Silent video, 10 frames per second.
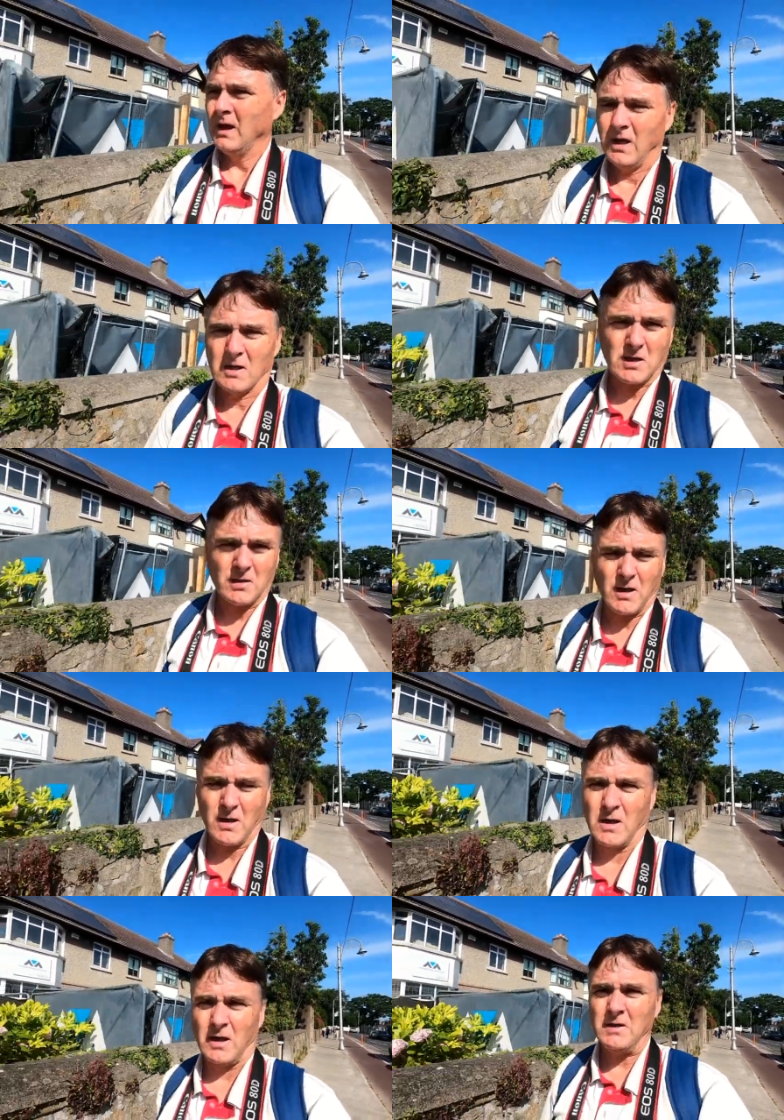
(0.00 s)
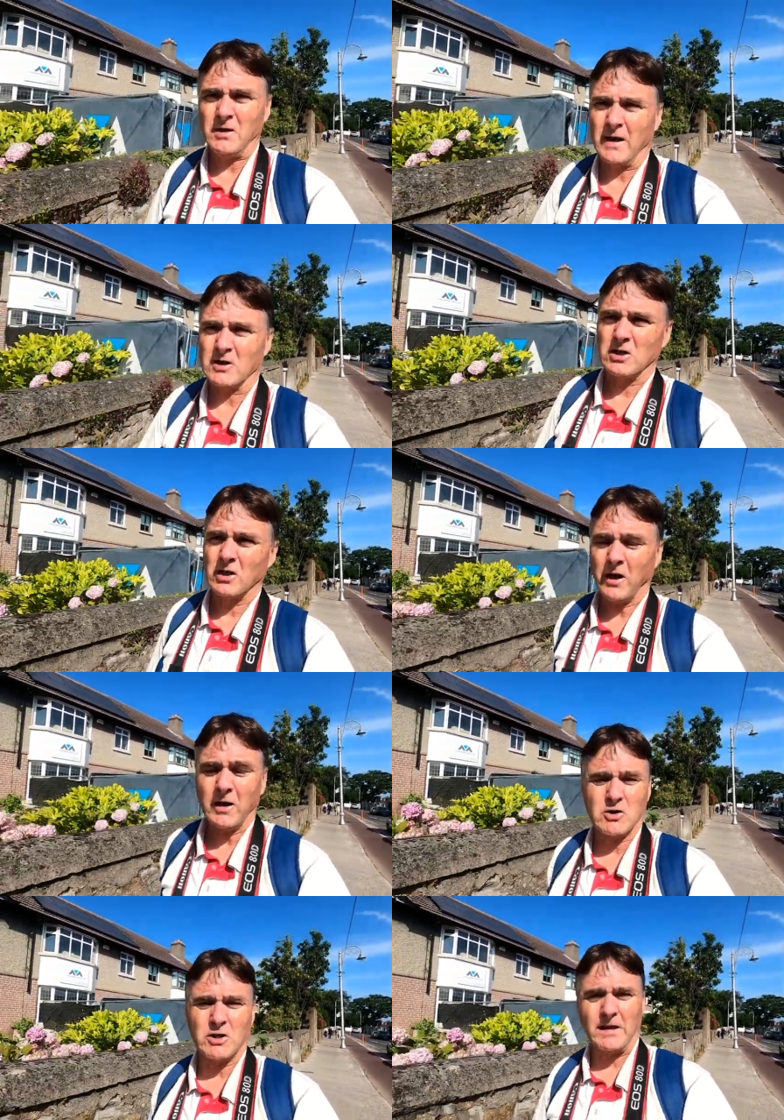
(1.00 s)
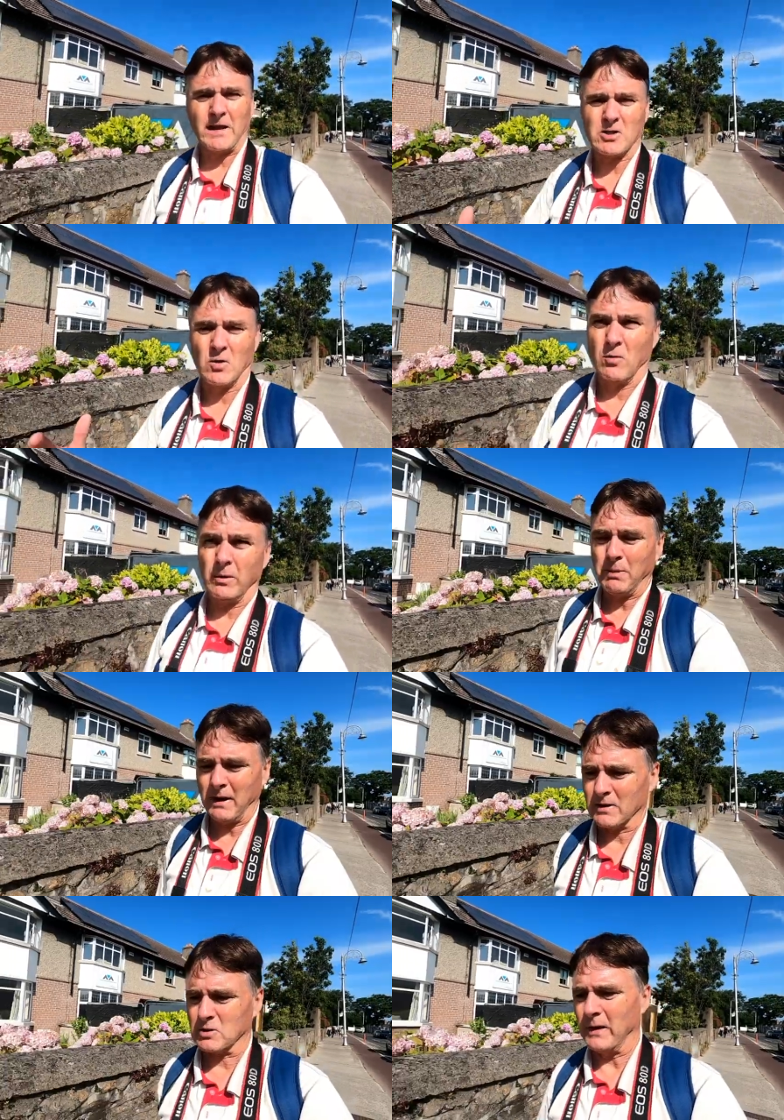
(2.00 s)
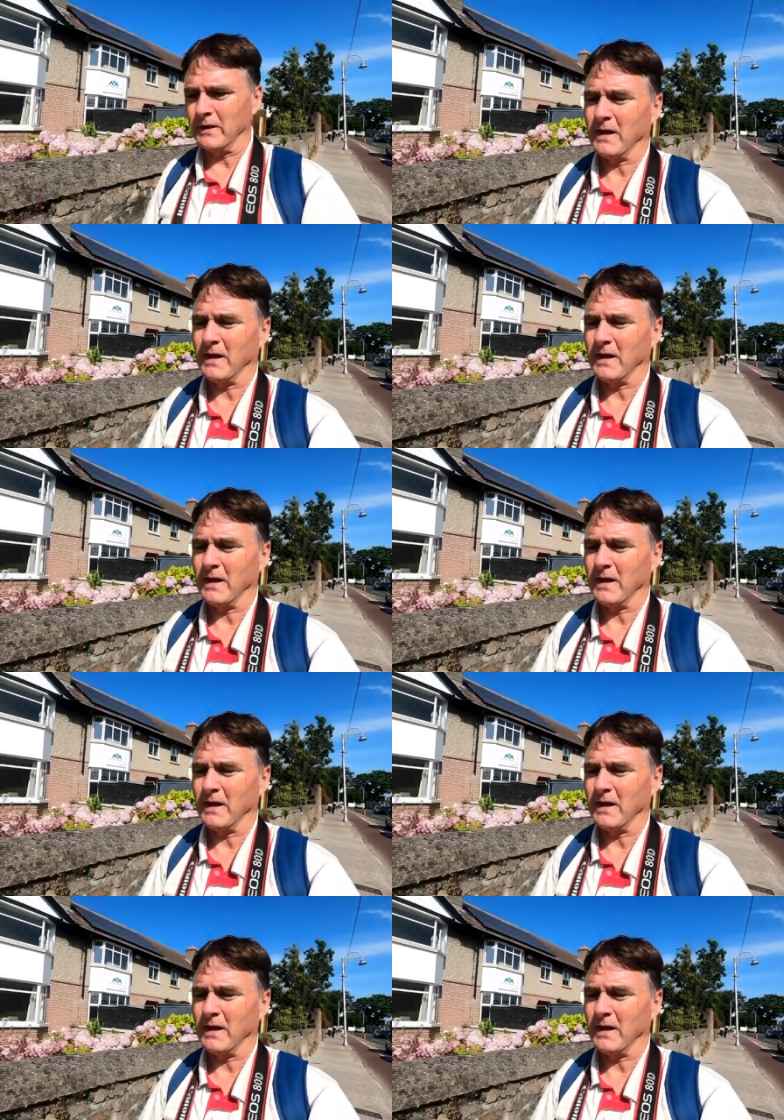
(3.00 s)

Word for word: Lots of the international, Irish international rugby players went